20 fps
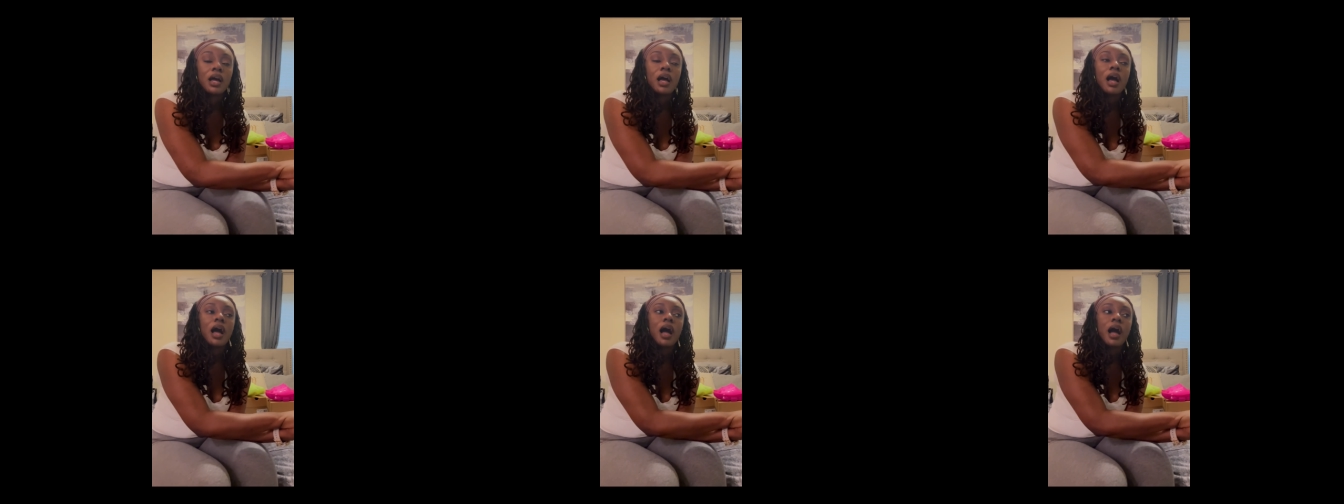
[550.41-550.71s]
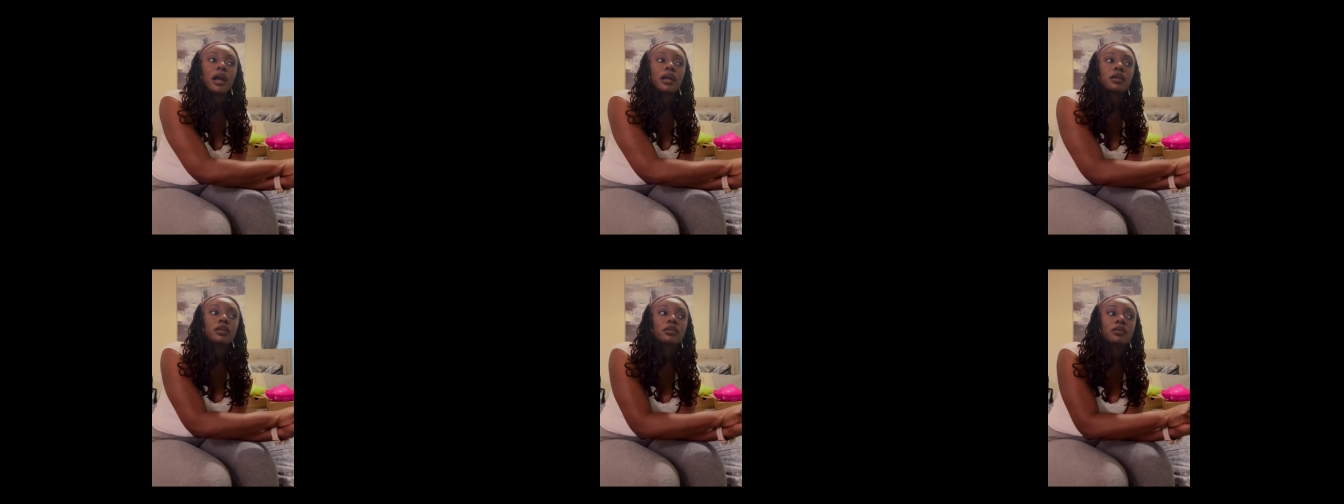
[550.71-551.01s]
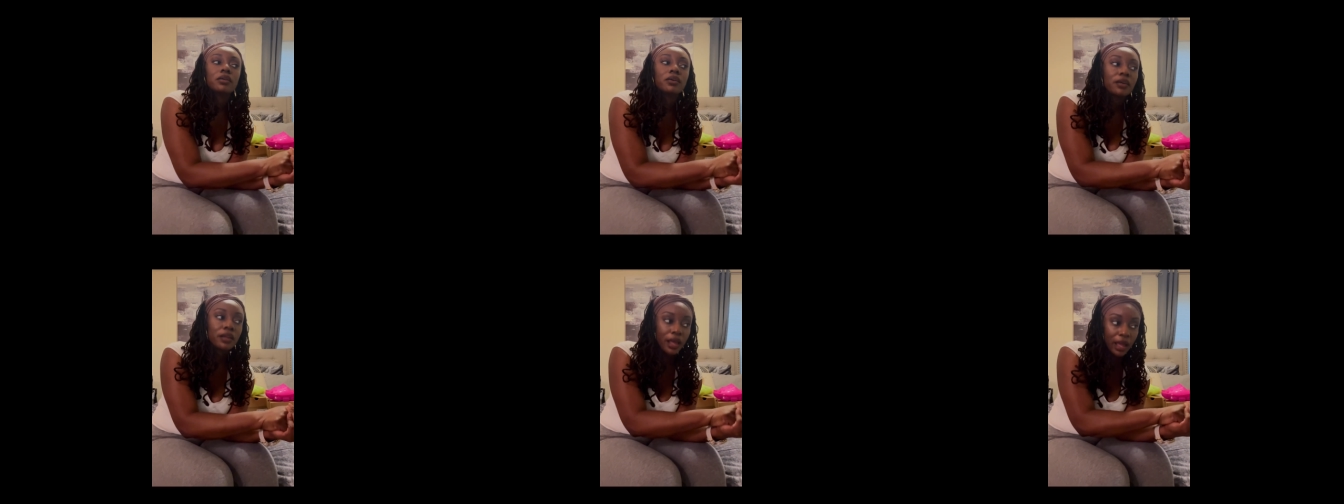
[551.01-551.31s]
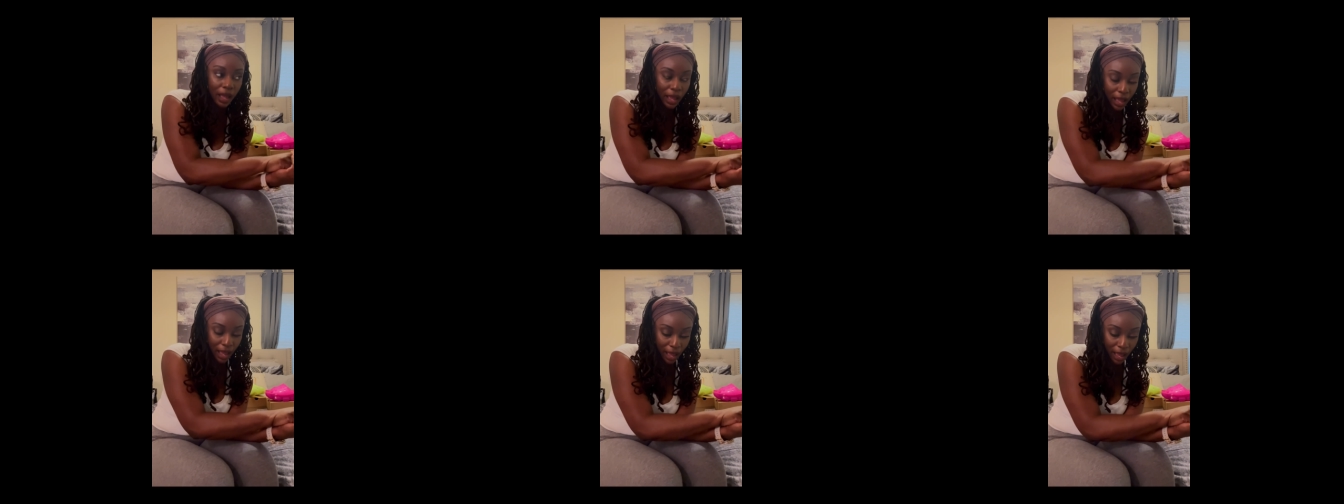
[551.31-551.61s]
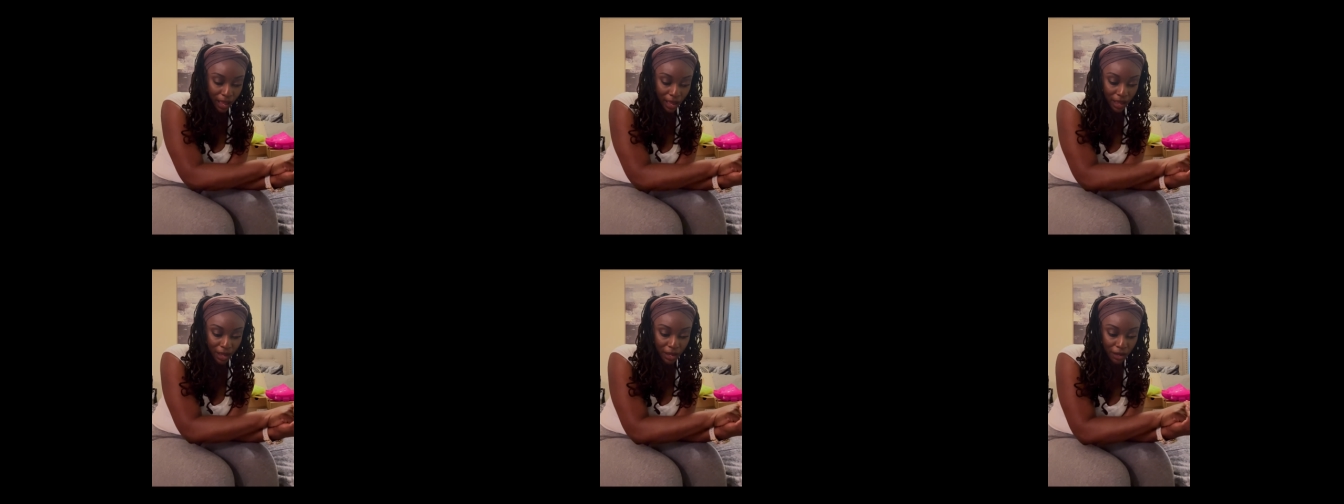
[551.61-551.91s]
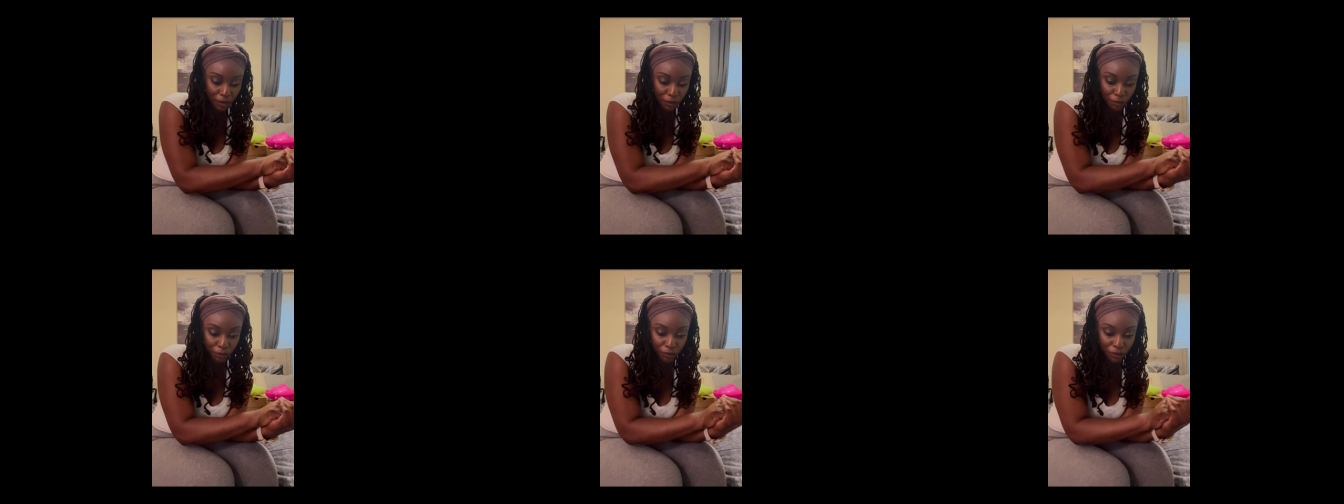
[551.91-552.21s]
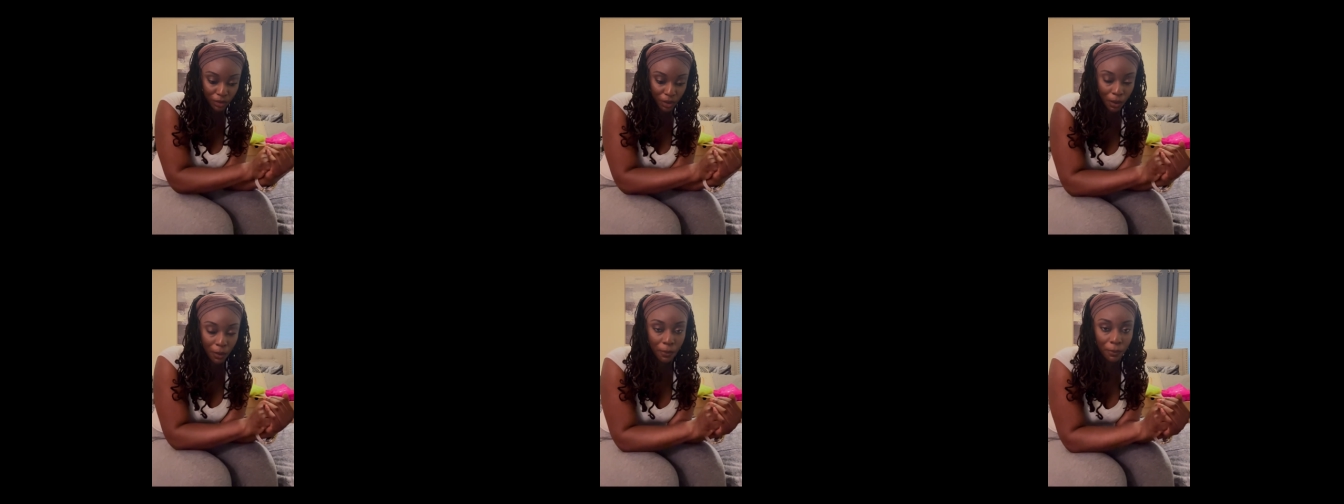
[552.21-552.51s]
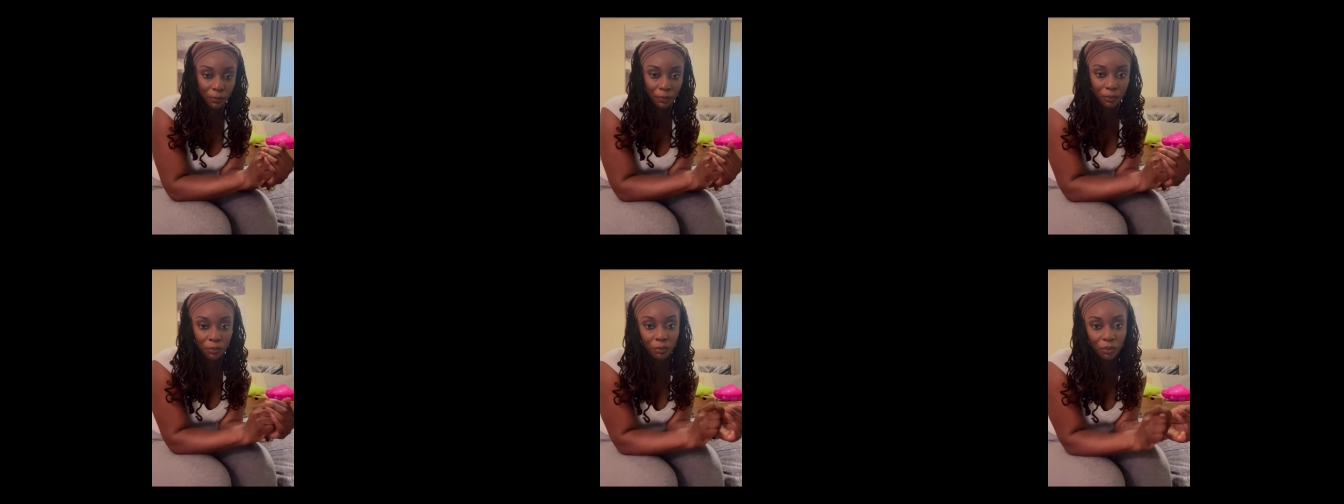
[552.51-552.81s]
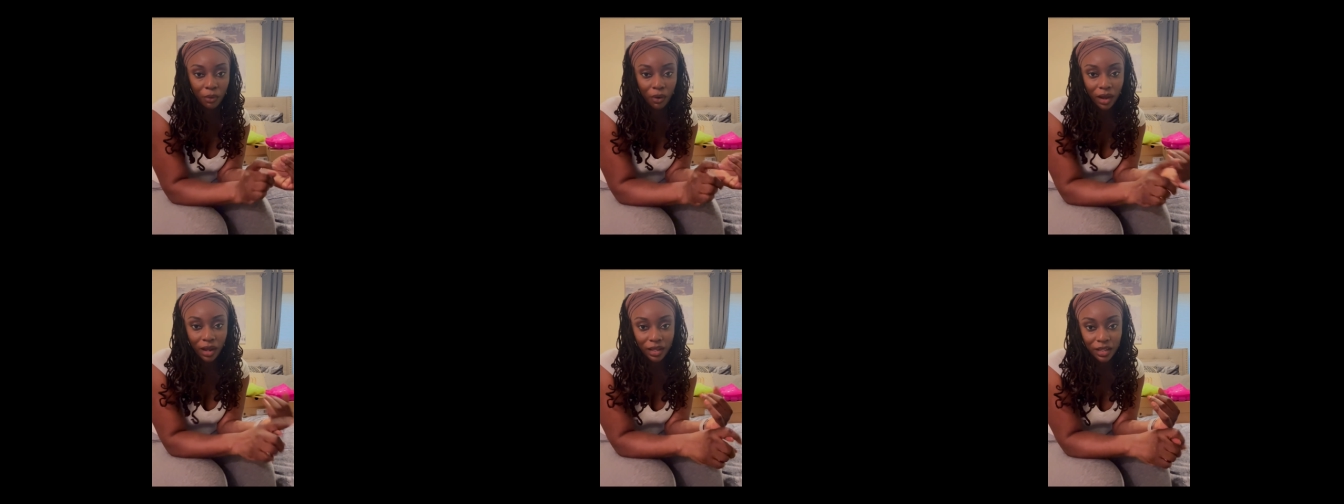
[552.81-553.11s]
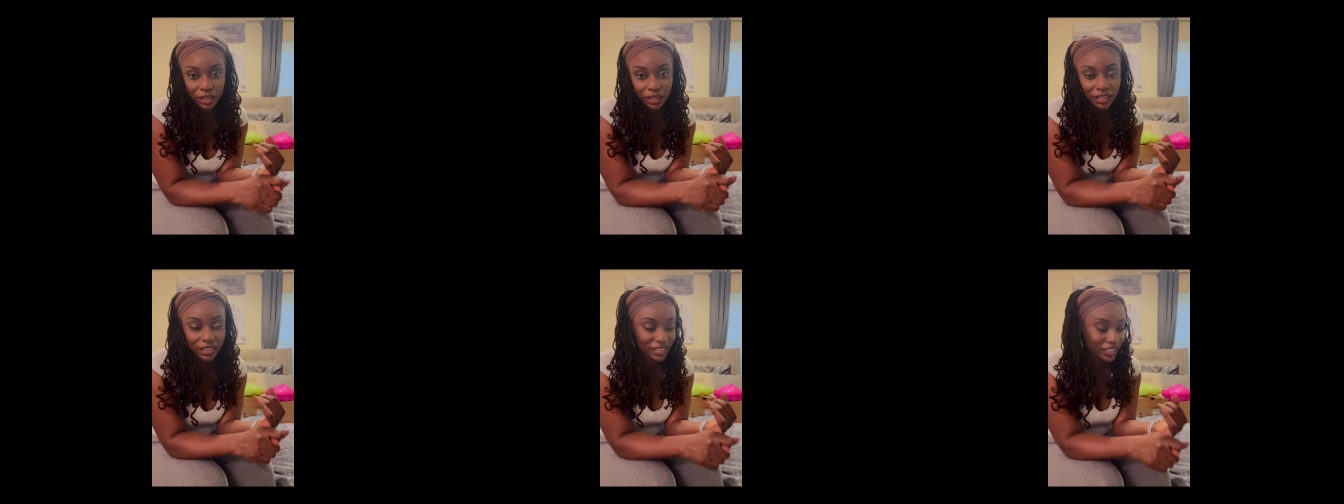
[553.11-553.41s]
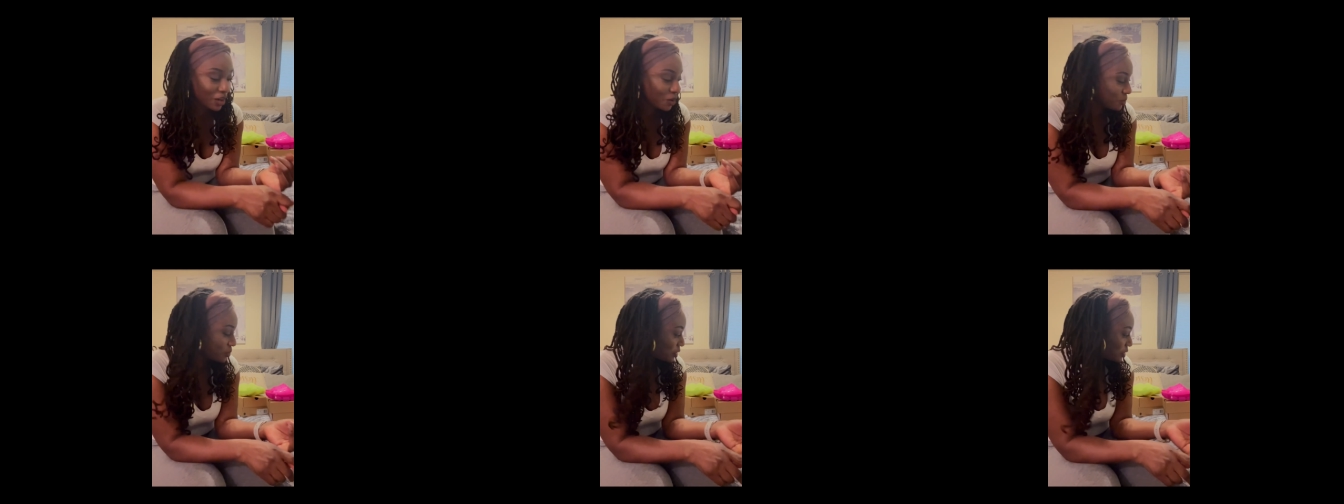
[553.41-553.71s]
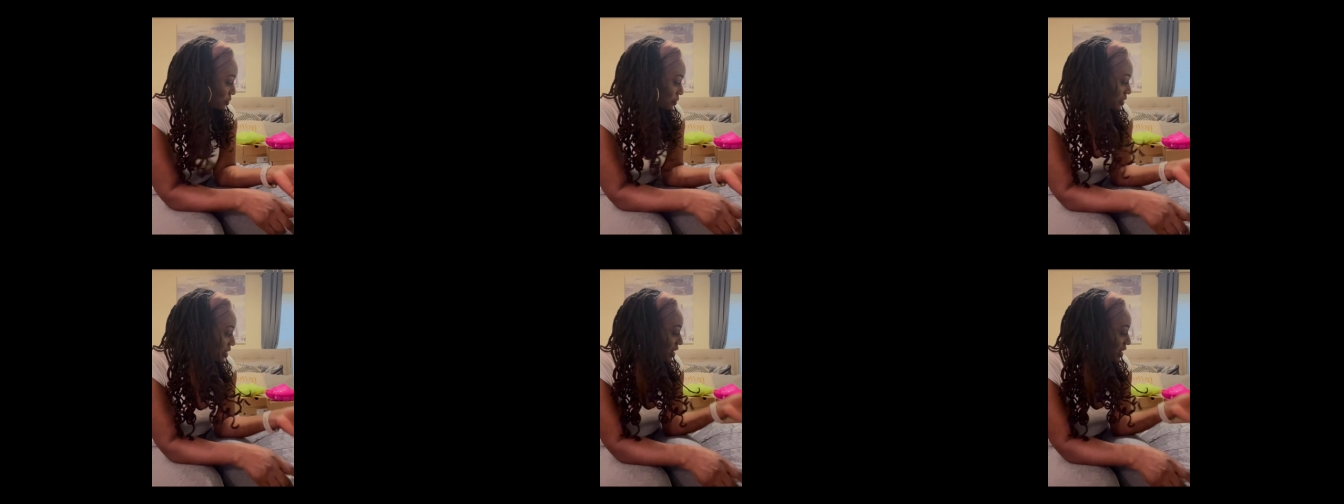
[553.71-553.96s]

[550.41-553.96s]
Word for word: I could have bought it because I was,